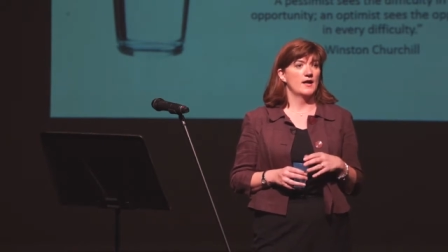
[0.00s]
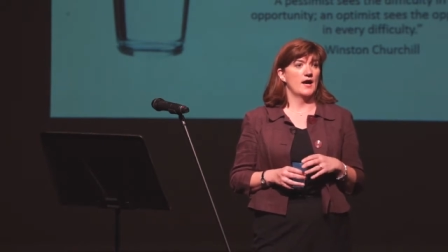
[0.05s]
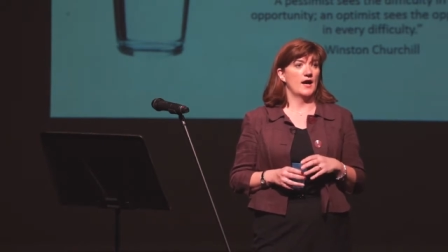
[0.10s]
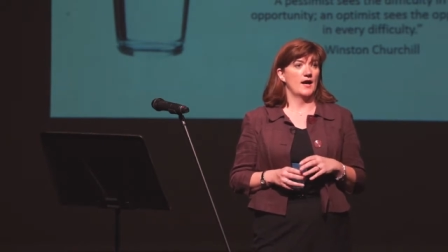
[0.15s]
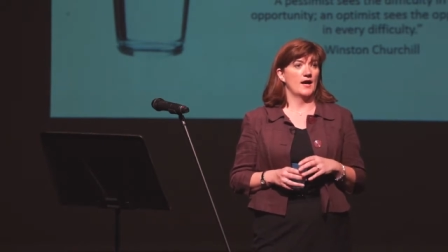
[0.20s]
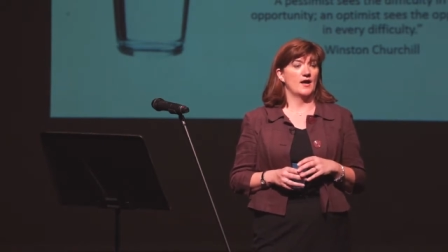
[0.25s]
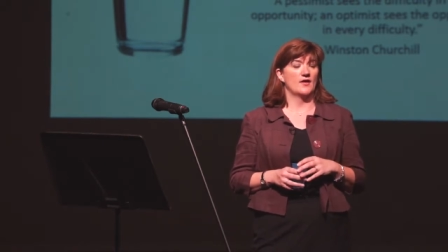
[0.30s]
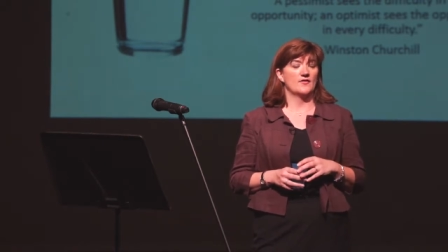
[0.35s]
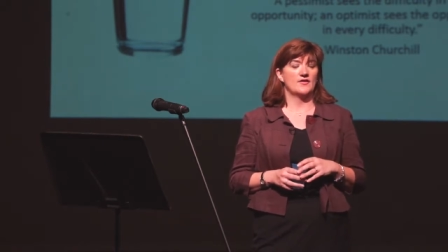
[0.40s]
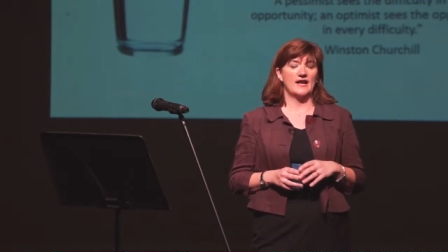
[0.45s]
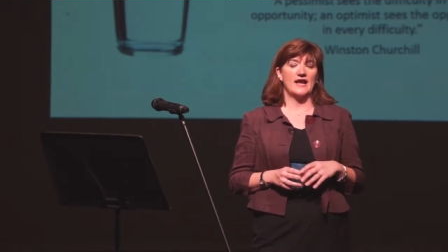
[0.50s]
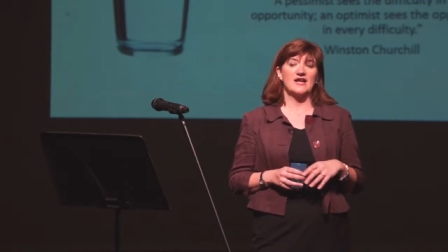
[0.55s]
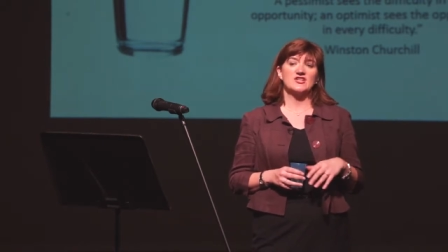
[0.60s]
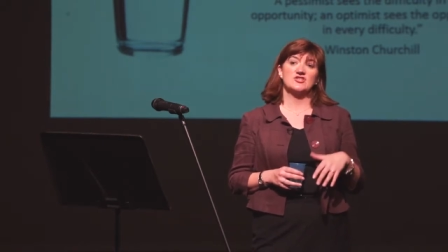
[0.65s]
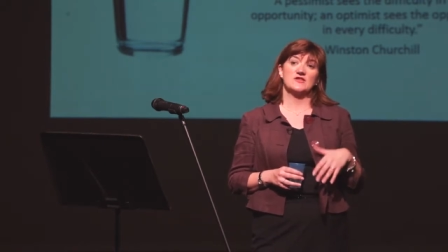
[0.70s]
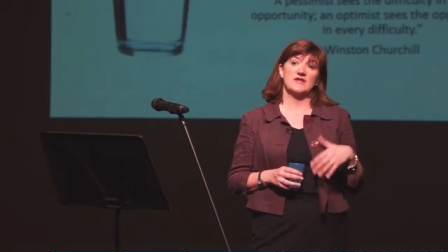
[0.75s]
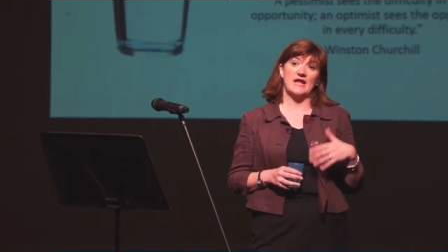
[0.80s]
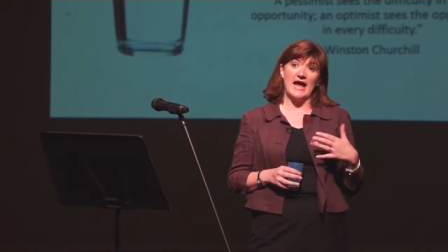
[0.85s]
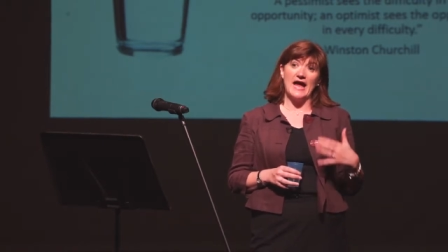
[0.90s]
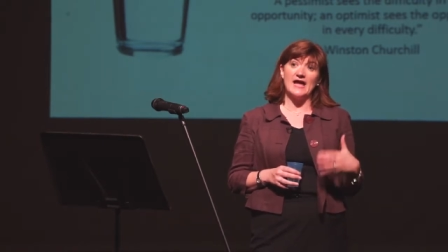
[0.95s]
that
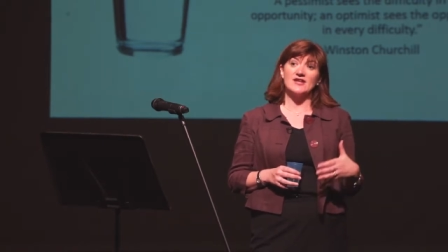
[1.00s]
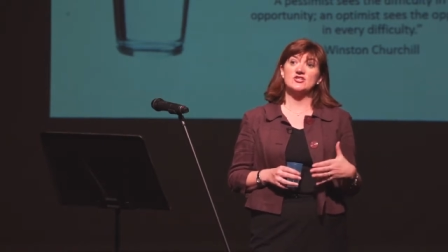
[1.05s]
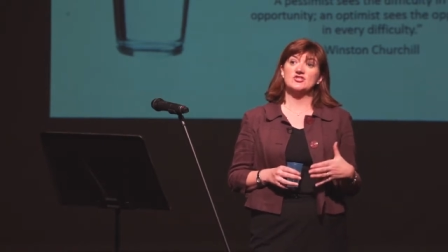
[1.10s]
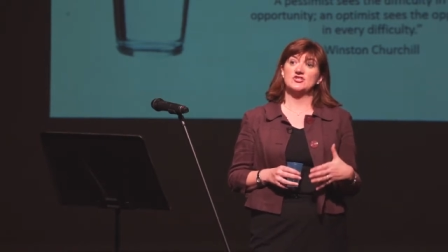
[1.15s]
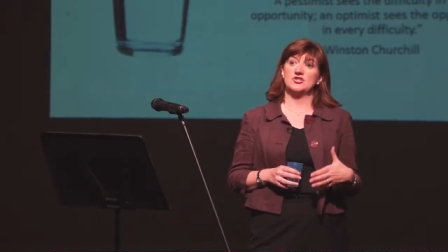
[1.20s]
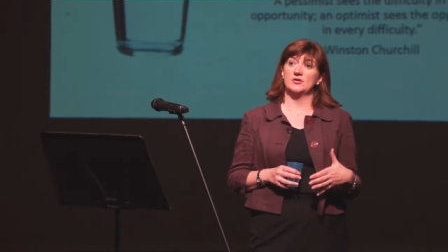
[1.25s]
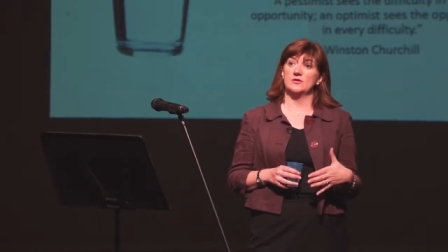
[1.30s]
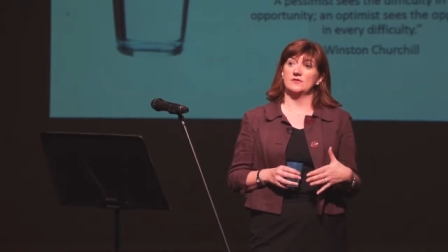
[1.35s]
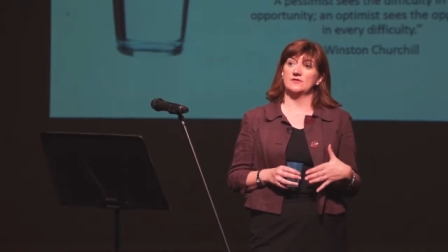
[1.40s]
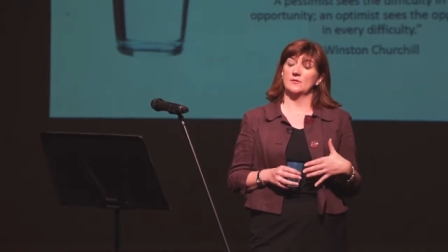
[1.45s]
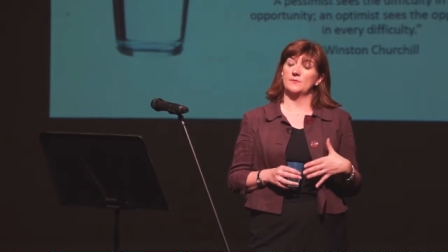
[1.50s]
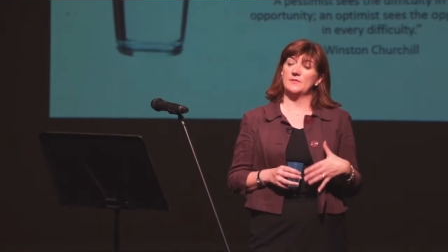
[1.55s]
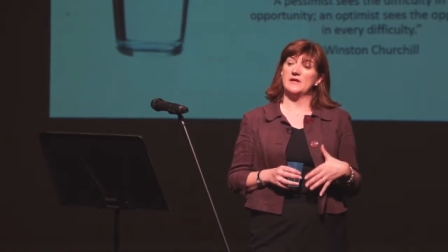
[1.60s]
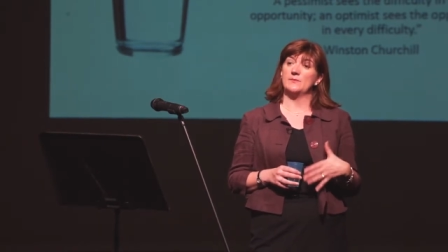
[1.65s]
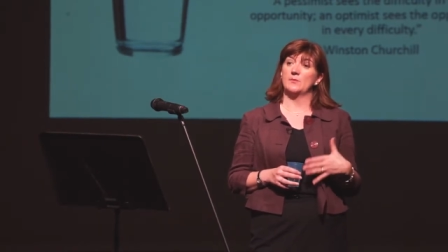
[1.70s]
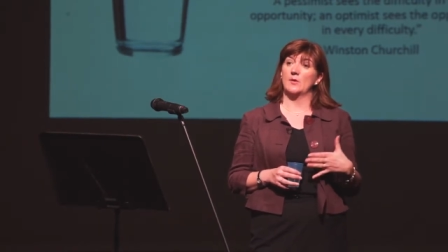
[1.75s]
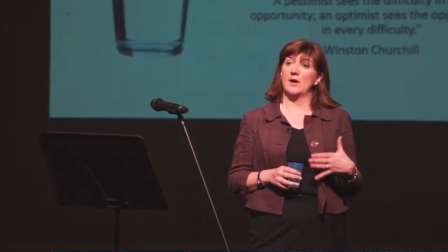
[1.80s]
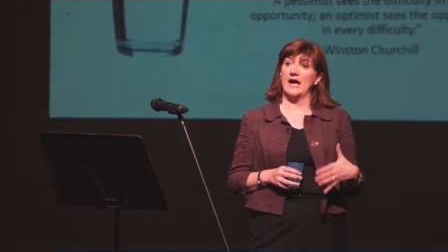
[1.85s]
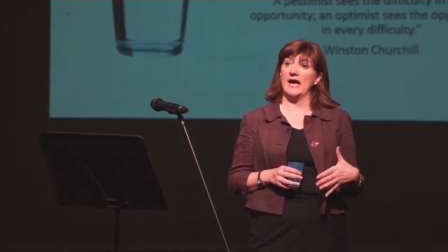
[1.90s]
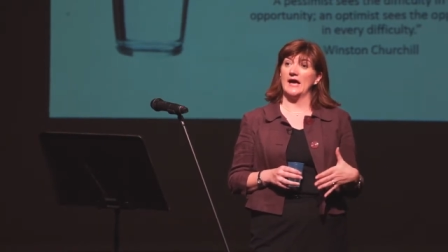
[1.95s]
actually the attitude that
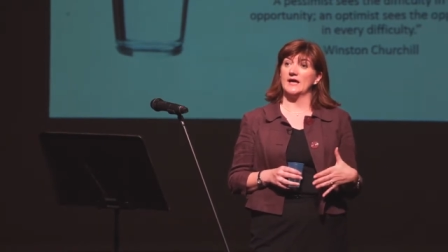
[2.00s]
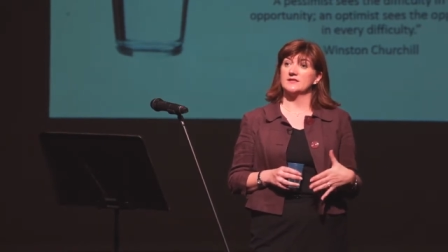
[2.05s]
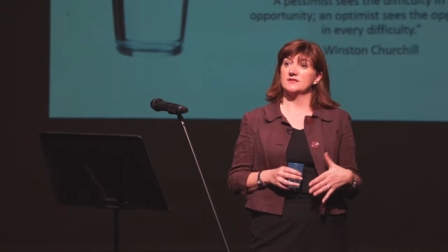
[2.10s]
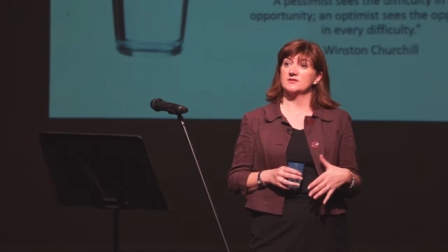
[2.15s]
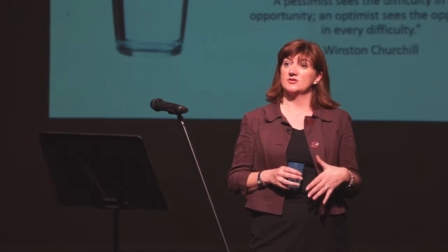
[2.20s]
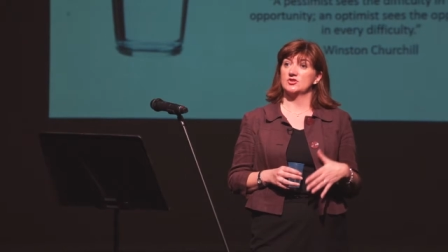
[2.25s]
people had